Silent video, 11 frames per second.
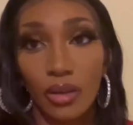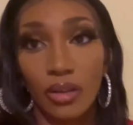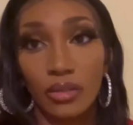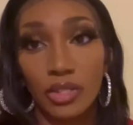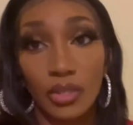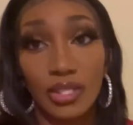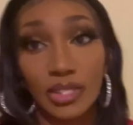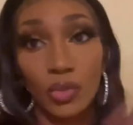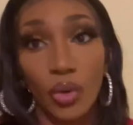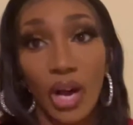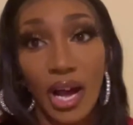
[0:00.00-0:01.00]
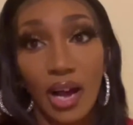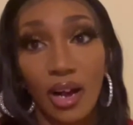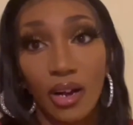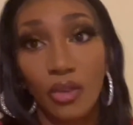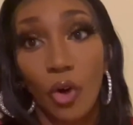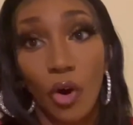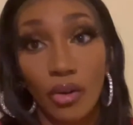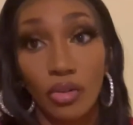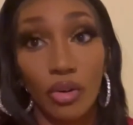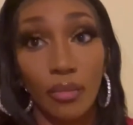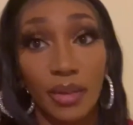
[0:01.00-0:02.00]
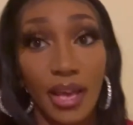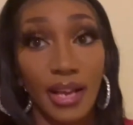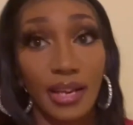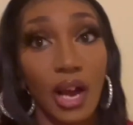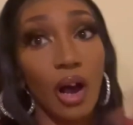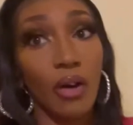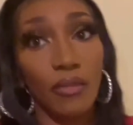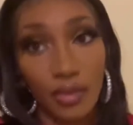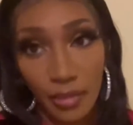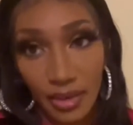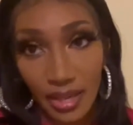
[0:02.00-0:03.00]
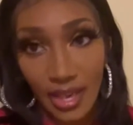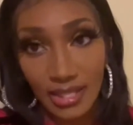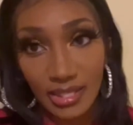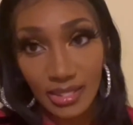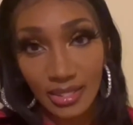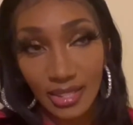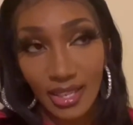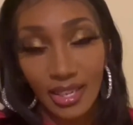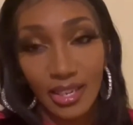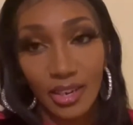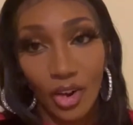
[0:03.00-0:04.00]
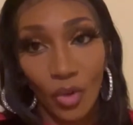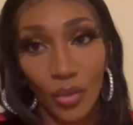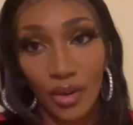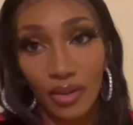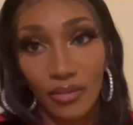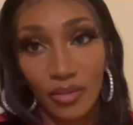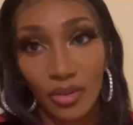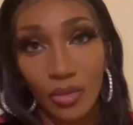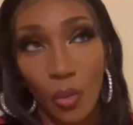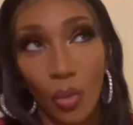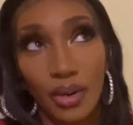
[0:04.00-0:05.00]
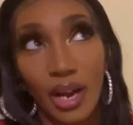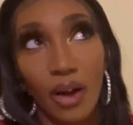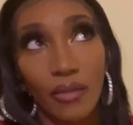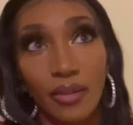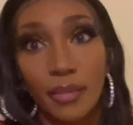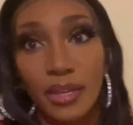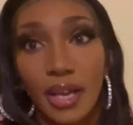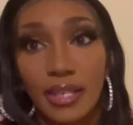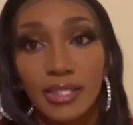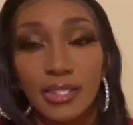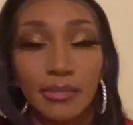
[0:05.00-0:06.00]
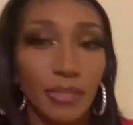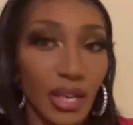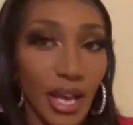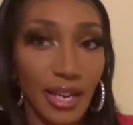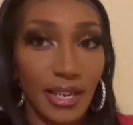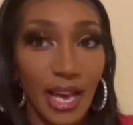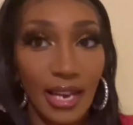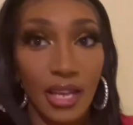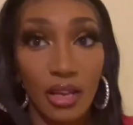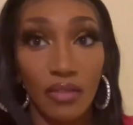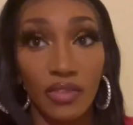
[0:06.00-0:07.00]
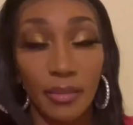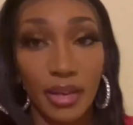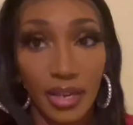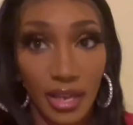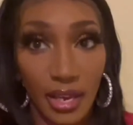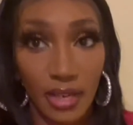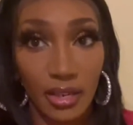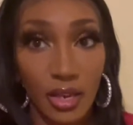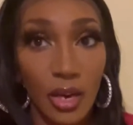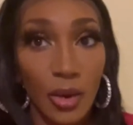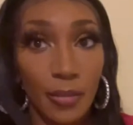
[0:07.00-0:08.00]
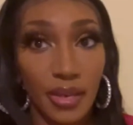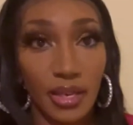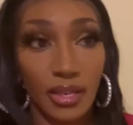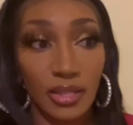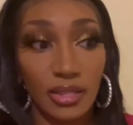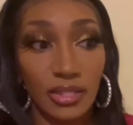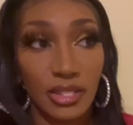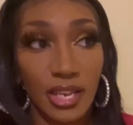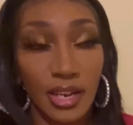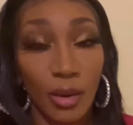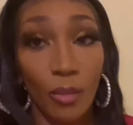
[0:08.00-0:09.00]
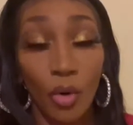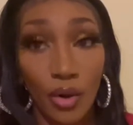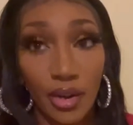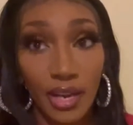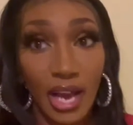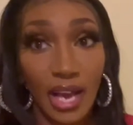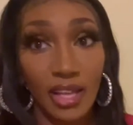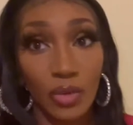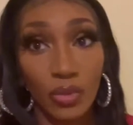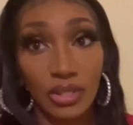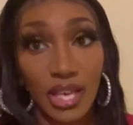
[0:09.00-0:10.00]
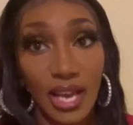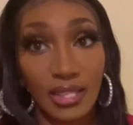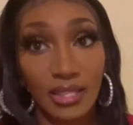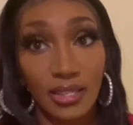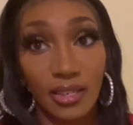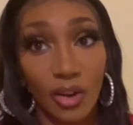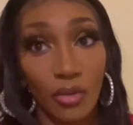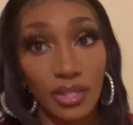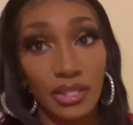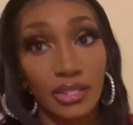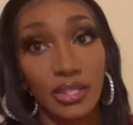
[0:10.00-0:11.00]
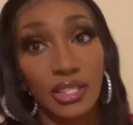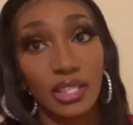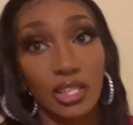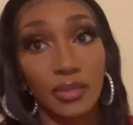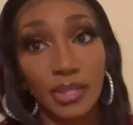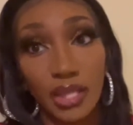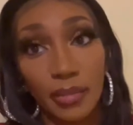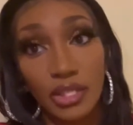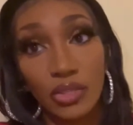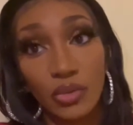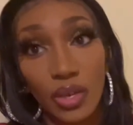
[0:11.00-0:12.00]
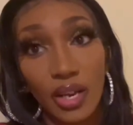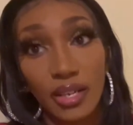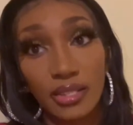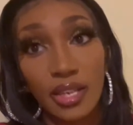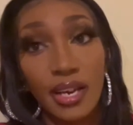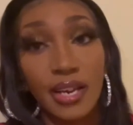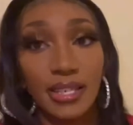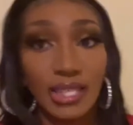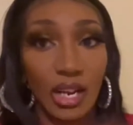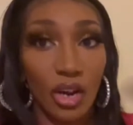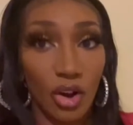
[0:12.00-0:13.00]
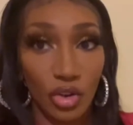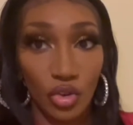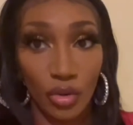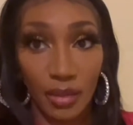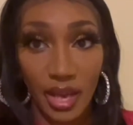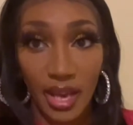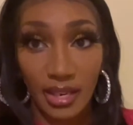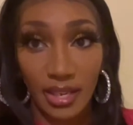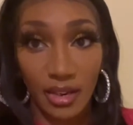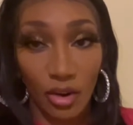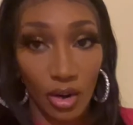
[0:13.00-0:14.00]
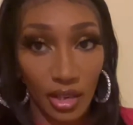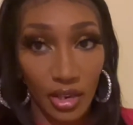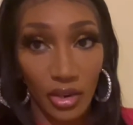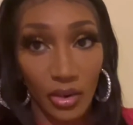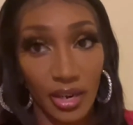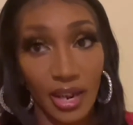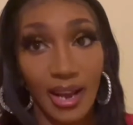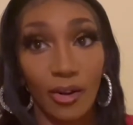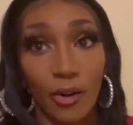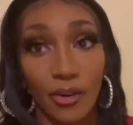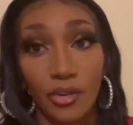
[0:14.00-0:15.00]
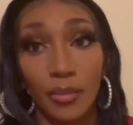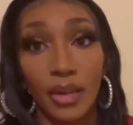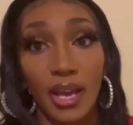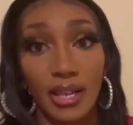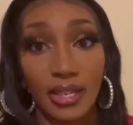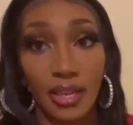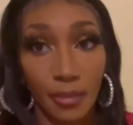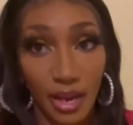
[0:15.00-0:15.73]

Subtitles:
so this is how Carter normally act, off of the medication or whatever. Well, not off of the medication, but like not heavily medicated, because in the morning how he was acting on these next clips that I'm gonna show you guys is how Carter normally act in our care and how Carter normally act in my